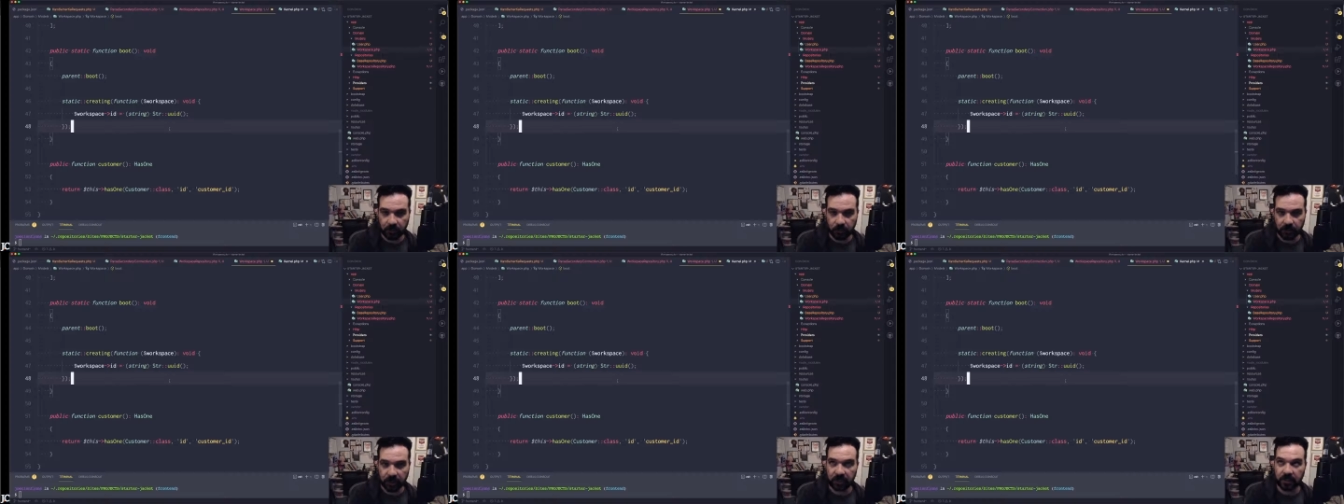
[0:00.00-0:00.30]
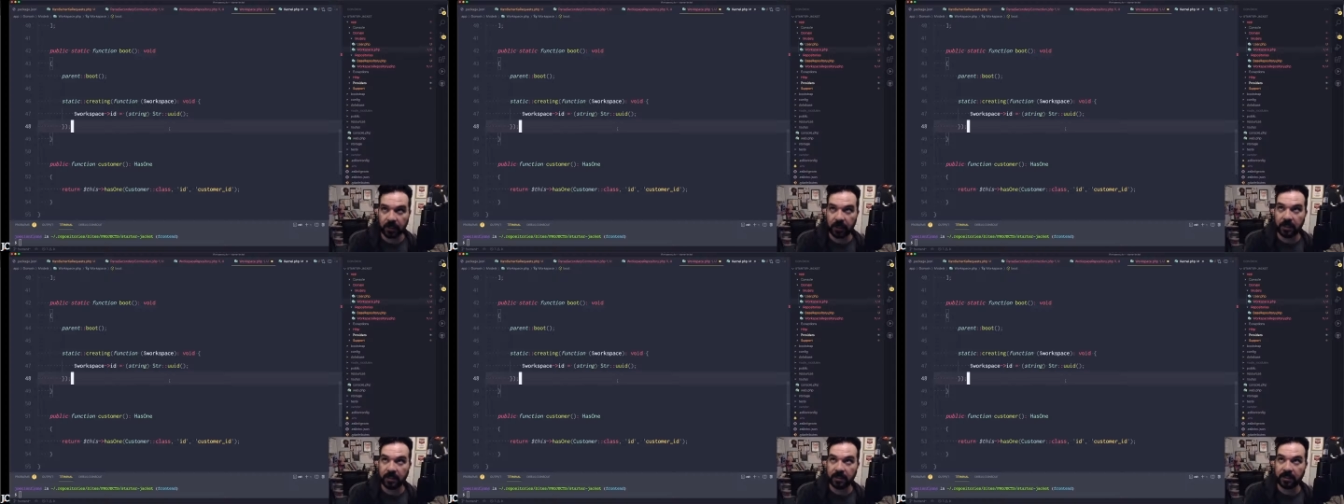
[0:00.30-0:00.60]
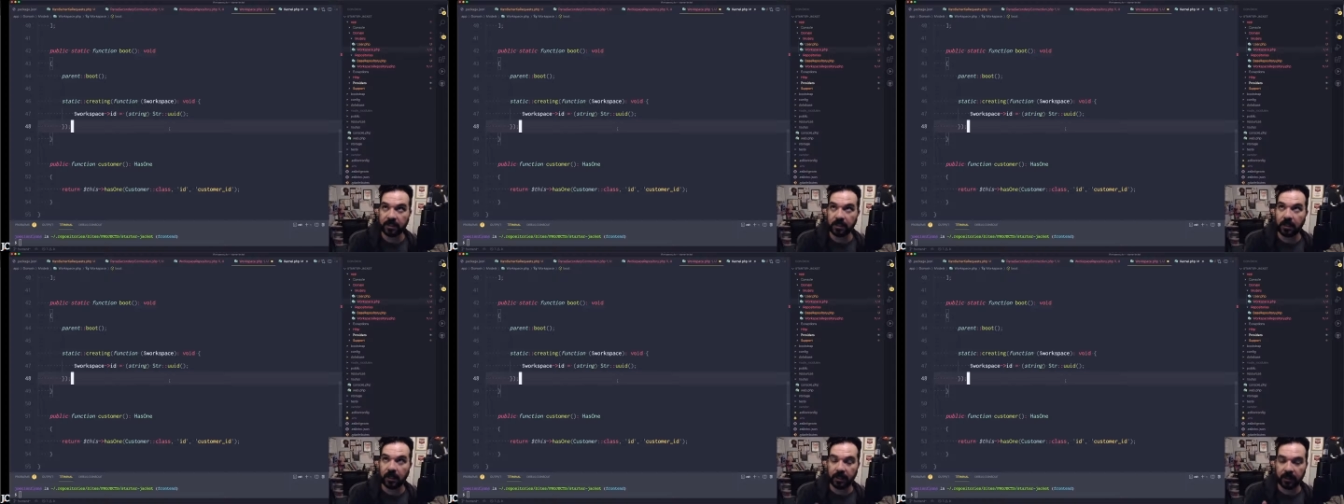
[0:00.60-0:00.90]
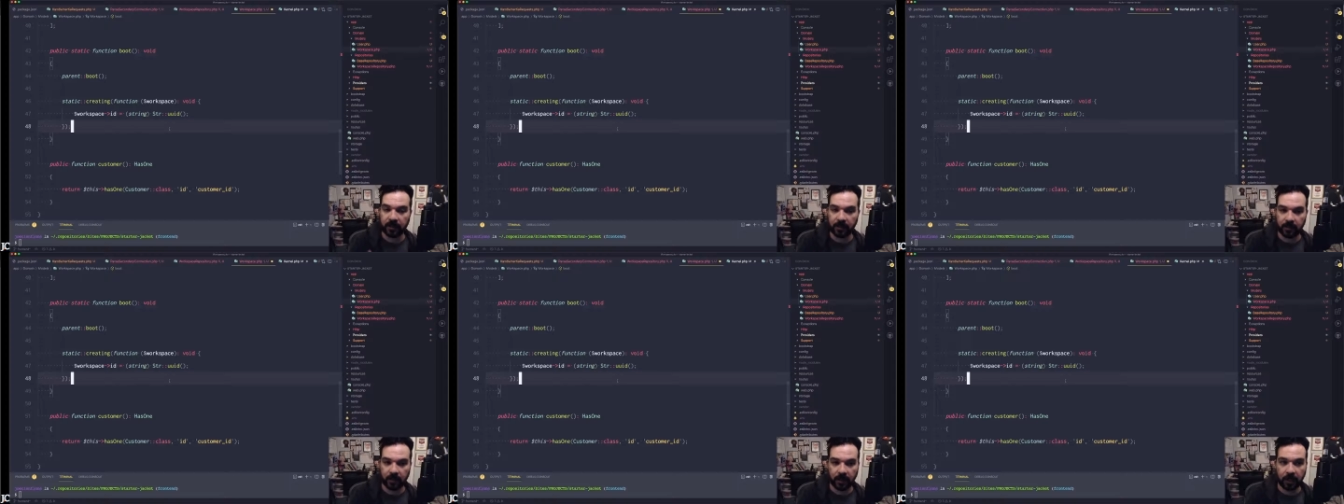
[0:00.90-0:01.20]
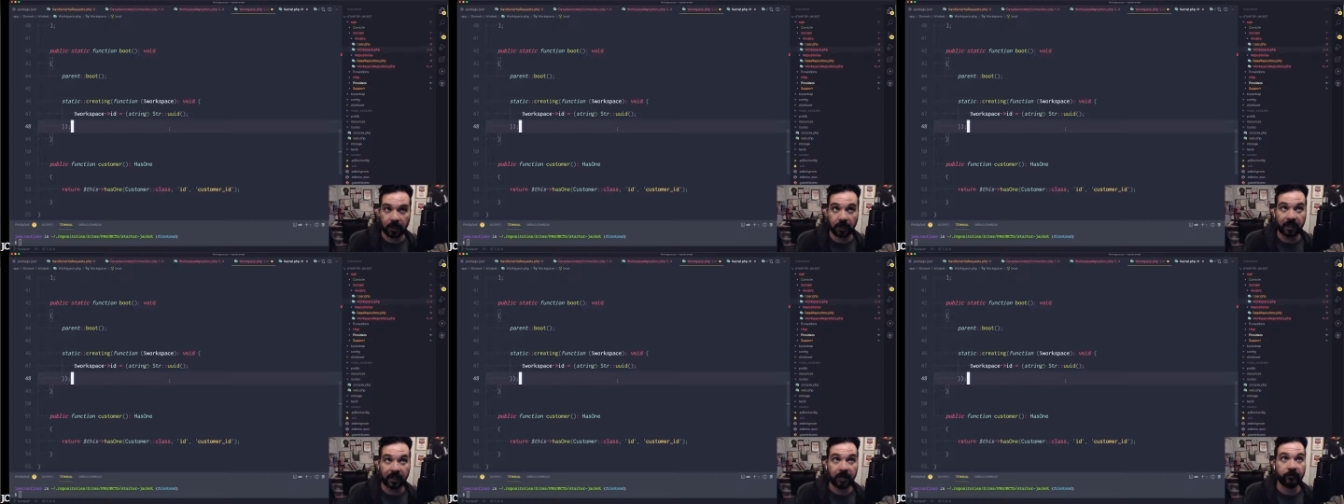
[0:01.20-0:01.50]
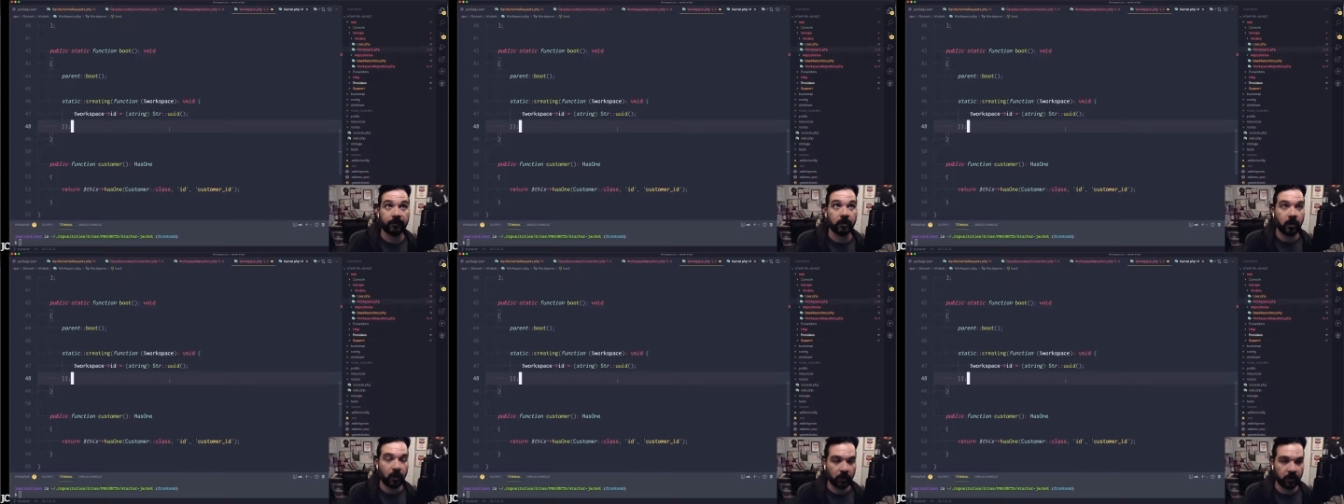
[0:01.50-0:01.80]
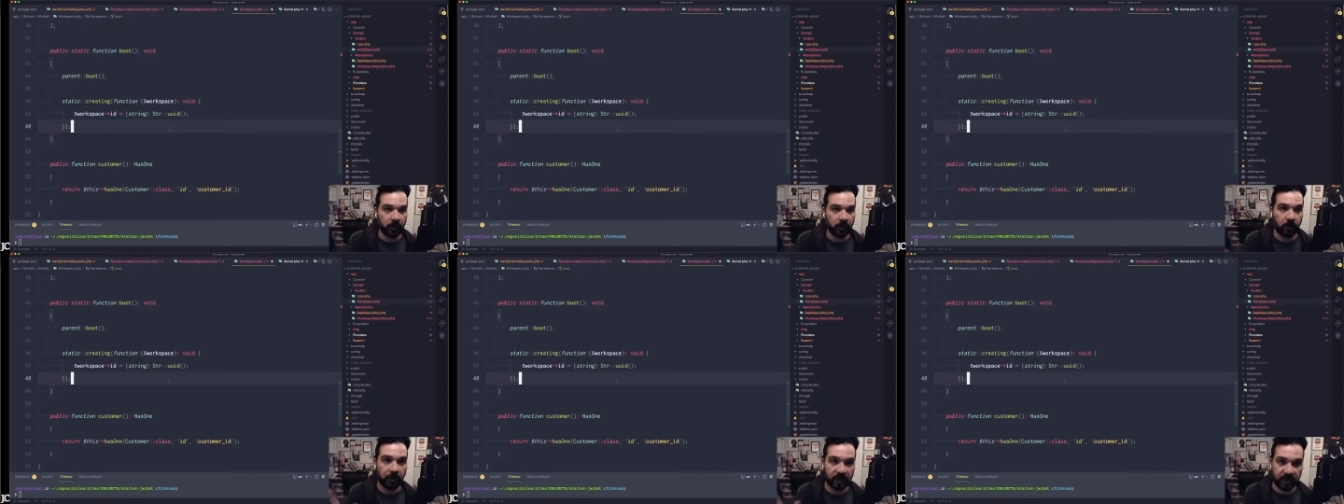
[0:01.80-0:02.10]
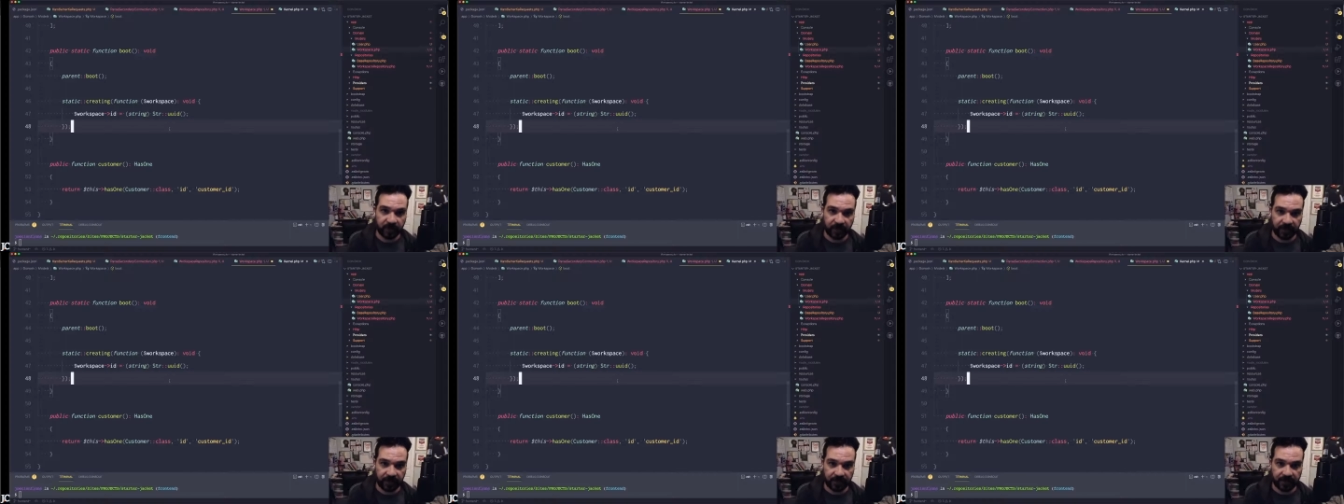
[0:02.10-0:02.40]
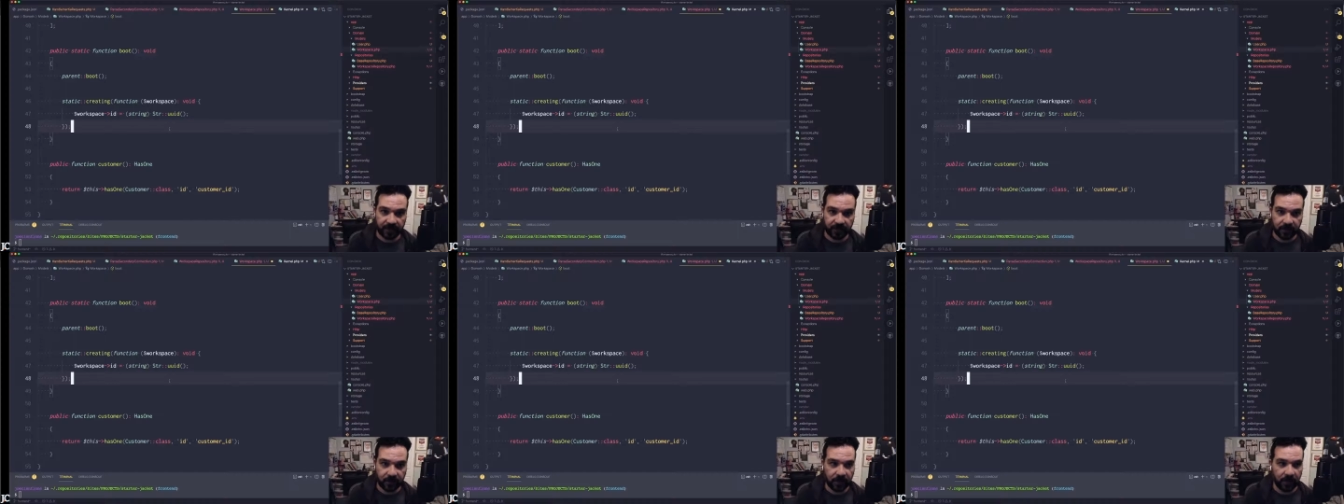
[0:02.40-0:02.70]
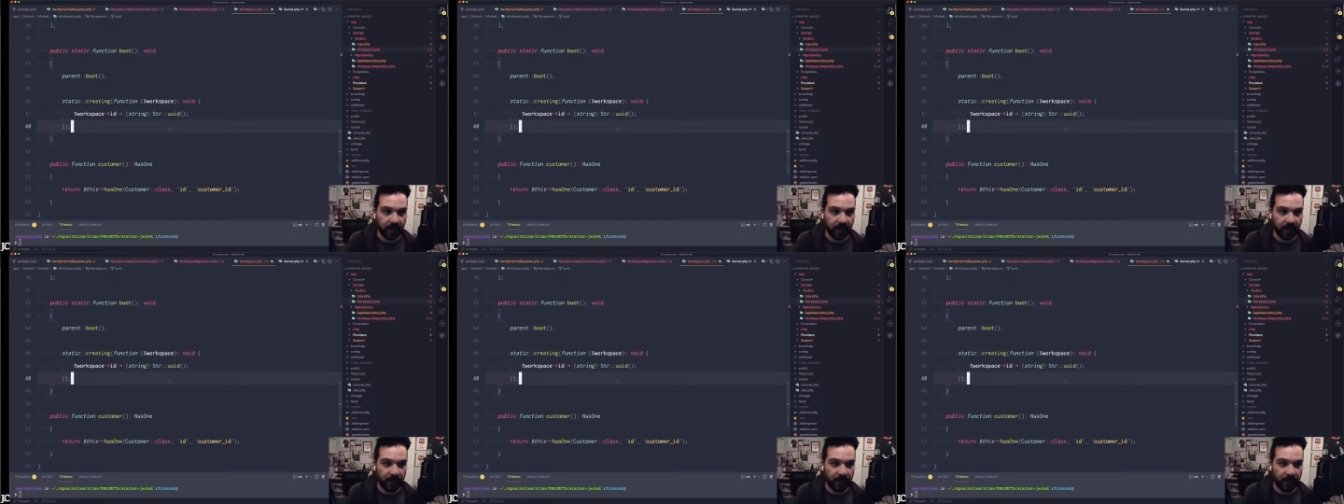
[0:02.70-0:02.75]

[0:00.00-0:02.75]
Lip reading: which is like Laravel calls a whole bunch of events,